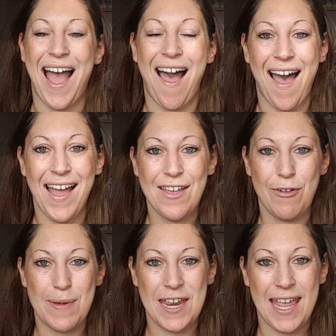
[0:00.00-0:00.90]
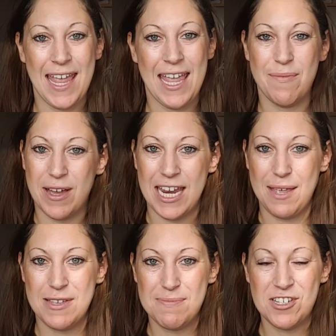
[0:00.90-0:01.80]
Hi everybody, my
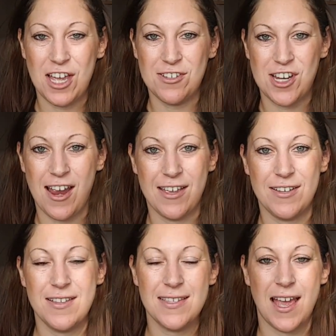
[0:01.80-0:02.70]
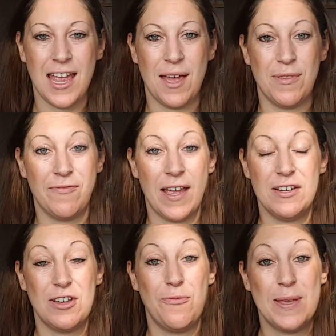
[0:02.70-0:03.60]
name is Michelle Childs. I am the
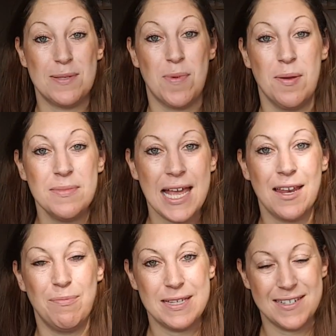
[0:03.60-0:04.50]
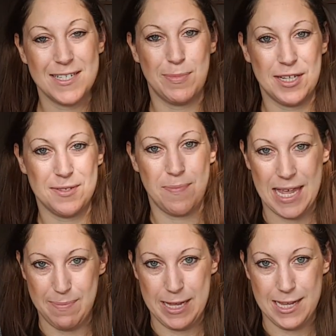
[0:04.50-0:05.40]
founder of BizMums and Business Plus
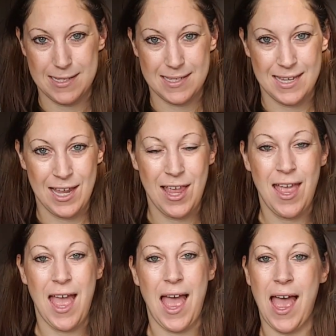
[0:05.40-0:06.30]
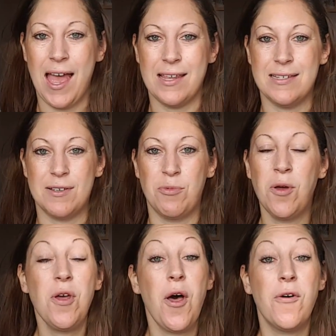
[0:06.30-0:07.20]
Babies. And
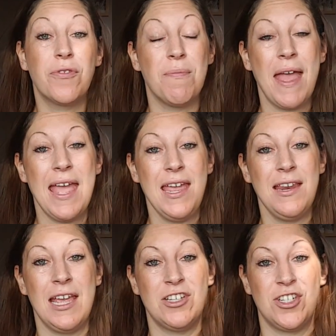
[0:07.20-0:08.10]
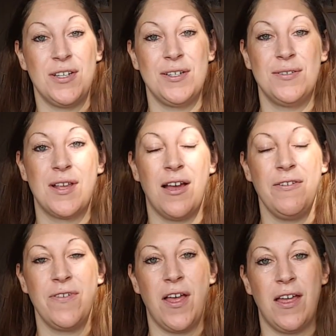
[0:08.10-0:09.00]
one of the main issues I
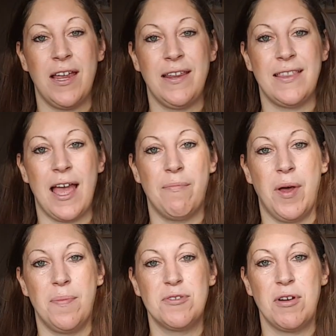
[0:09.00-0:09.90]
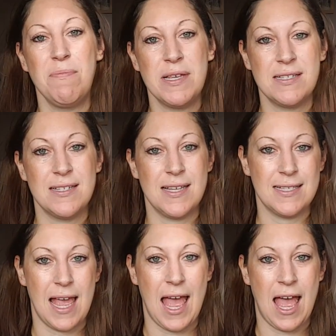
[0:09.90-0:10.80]
find that mums running
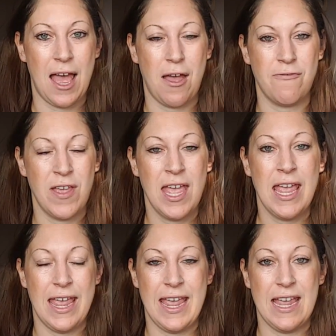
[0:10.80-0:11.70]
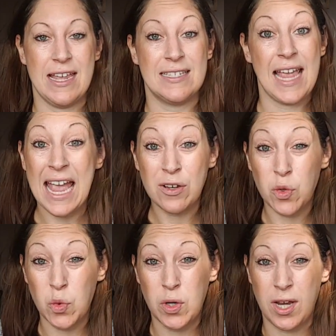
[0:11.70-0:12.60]
businesses have is getting
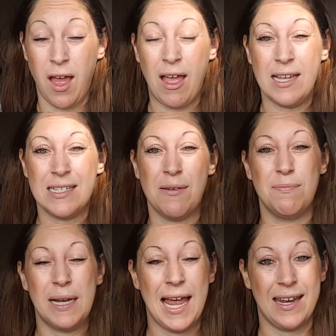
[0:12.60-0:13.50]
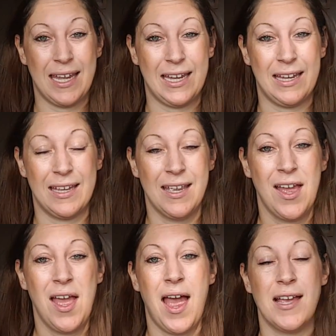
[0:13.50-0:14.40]
organised and planning,
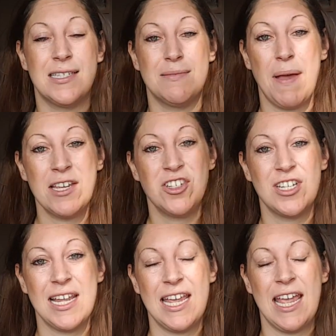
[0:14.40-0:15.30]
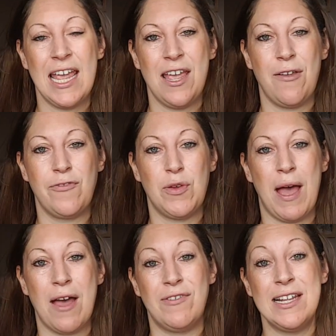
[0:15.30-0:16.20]
especially if you
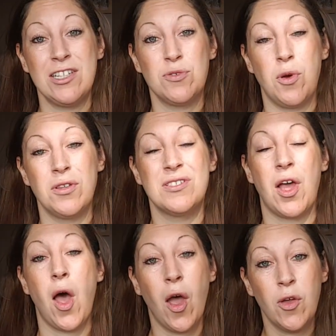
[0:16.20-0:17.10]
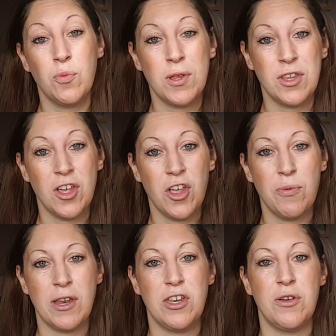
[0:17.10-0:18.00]
have little ones at home with you
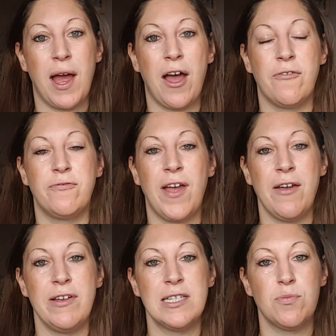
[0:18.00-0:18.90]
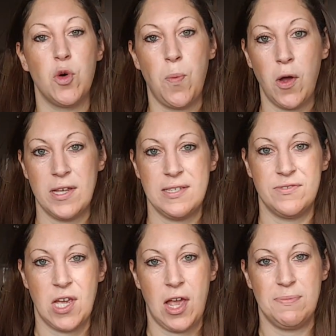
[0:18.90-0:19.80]
when you have very small pockets of
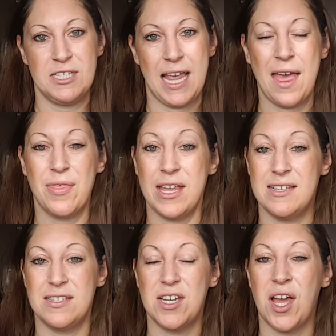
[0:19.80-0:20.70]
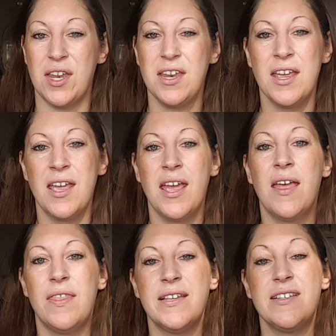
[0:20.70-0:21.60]
time to get things done.
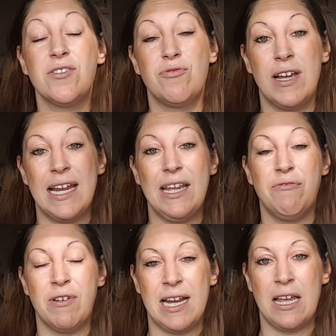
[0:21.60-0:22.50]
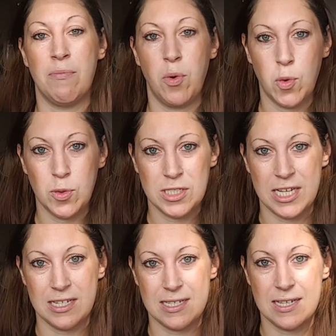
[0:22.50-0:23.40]
This is really
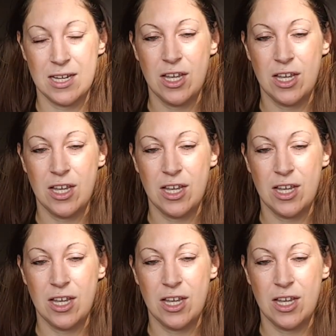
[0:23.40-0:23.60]
important.